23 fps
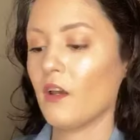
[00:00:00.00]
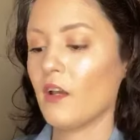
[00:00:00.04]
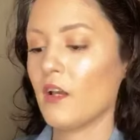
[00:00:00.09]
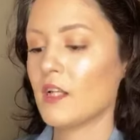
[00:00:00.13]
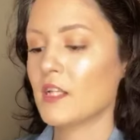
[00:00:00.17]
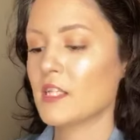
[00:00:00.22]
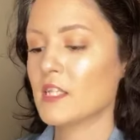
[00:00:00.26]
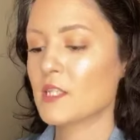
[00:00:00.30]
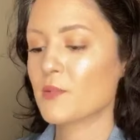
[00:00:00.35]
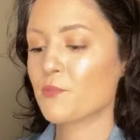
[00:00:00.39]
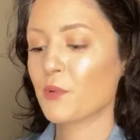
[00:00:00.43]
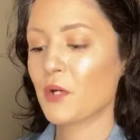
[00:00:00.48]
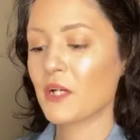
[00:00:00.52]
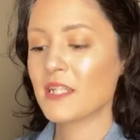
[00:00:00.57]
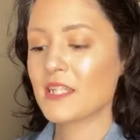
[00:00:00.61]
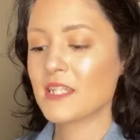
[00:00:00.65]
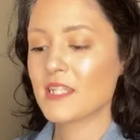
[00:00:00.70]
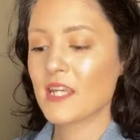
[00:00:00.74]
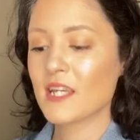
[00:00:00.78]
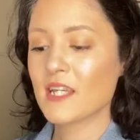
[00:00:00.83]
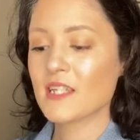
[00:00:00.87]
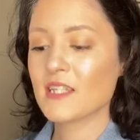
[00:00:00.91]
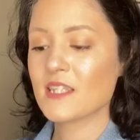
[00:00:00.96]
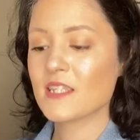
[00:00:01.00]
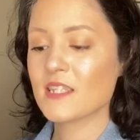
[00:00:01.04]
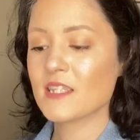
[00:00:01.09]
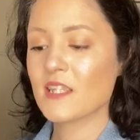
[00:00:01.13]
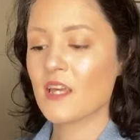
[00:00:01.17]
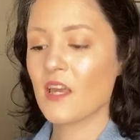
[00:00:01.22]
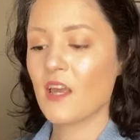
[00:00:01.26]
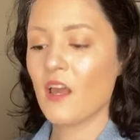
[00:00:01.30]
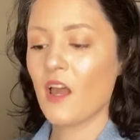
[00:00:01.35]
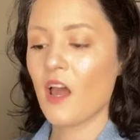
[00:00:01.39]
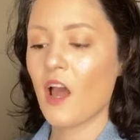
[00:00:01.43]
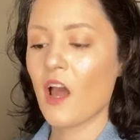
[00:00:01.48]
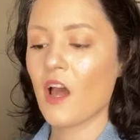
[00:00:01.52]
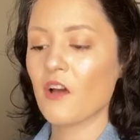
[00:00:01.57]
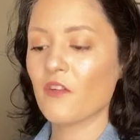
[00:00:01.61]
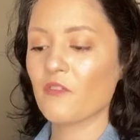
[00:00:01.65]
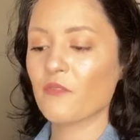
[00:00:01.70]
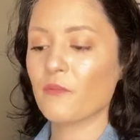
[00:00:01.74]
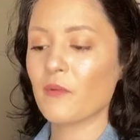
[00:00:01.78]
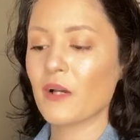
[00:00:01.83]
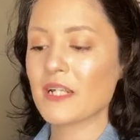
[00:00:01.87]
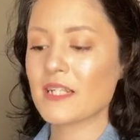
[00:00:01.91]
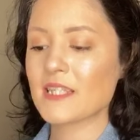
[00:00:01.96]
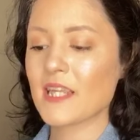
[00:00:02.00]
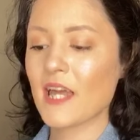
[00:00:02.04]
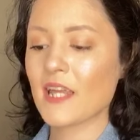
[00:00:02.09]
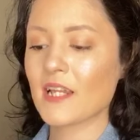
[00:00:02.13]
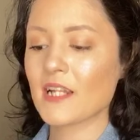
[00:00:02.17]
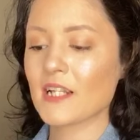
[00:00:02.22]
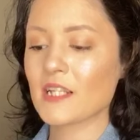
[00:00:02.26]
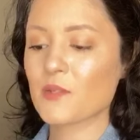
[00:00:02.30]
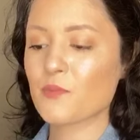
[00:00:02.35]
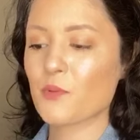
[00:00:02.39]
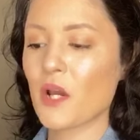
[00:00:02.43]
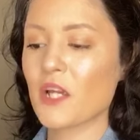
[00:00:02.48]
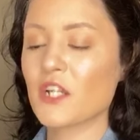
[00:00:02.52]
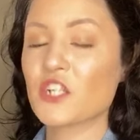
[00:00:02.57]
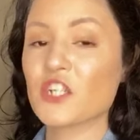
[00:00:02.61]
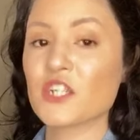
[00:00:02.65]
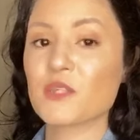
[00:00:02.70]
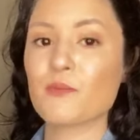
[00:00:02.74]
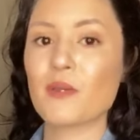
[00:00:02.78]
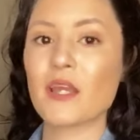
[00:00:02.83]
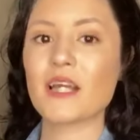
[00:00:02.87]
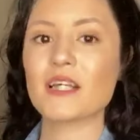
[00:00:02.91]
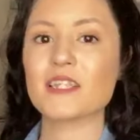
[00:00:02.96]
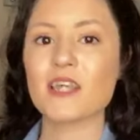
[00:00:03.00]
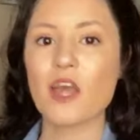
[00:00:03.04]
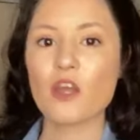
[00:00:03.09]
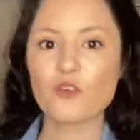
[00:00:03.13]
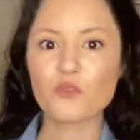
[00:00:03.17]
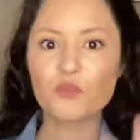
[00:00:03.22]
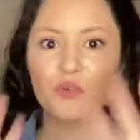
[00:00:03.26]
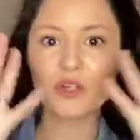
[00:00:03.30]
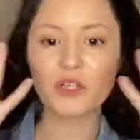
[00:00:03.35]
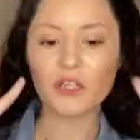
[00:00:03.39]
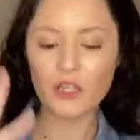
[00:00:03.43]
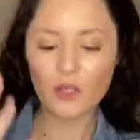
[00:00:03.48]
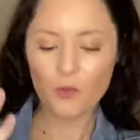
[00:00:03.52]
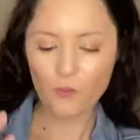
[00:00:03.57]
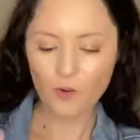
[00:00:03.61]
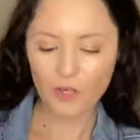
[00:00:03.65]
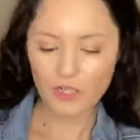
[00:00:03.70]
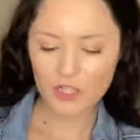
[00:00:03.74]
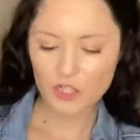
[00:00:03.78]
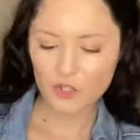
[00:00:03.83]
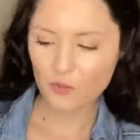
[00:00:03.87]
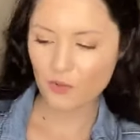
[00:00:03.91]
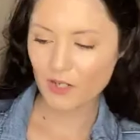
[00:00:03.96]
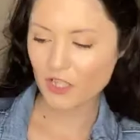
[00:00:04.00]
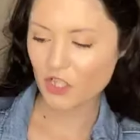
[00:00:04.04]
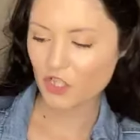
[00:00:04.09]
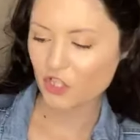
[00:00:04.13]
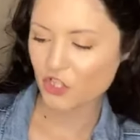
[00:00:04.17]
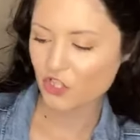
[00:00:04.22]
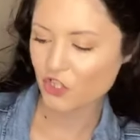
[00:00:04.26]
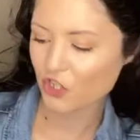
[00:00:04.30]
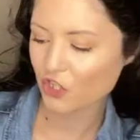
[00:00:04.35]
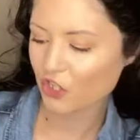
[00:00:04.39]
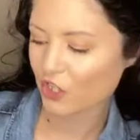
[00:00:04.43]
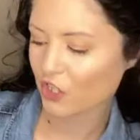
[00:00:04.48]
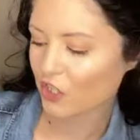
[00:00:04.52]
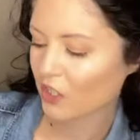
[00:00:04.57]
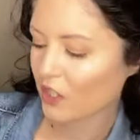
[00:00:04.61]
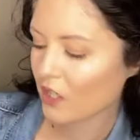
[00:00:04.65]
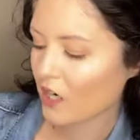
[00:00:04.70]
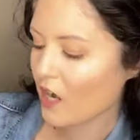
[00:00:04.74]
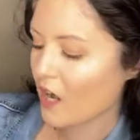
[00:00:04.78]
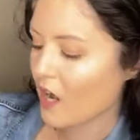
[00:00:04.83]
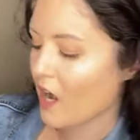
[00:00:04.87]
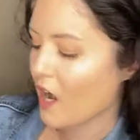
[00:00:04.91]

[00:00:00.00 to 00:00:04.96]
spritzes of my setting spray, just because I really want to ensure